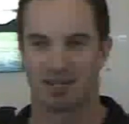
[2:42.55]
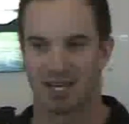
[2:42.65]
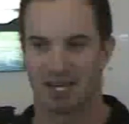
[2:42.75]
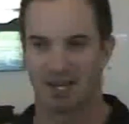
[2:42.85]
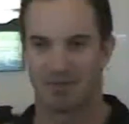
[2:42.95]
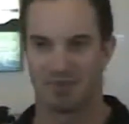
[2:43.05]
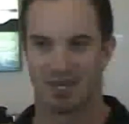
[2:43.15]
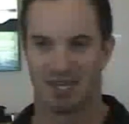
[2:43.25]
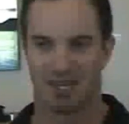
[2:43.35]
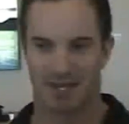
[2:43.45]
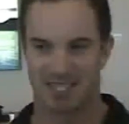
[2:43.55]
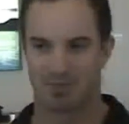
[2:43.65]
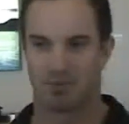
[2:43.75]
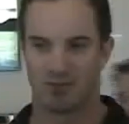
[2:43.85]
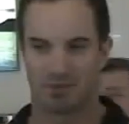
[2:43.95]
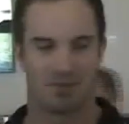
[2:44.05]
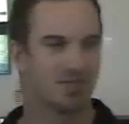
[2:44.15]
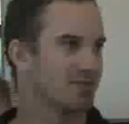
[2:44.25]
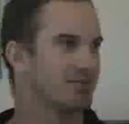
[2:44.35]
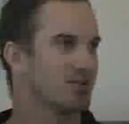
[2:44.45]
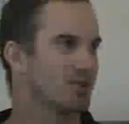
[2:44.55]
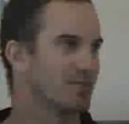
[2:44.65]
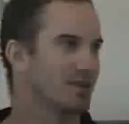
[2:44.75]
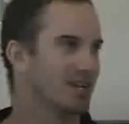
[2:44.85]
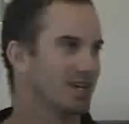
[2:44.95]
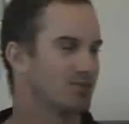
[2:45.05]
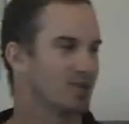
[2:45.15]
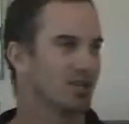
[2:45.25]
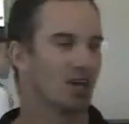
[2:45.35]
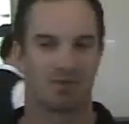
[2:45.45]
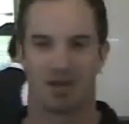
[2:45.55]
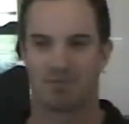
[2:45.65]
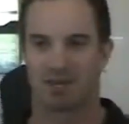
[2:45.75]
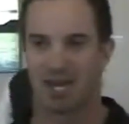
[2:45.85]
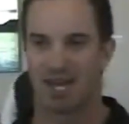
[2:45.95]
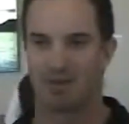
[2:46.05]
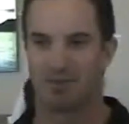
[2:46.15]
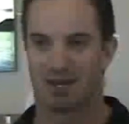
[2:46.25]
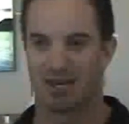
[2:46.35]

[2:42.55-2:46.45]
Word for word: um, a perfect position for him, and he can really open up a game and.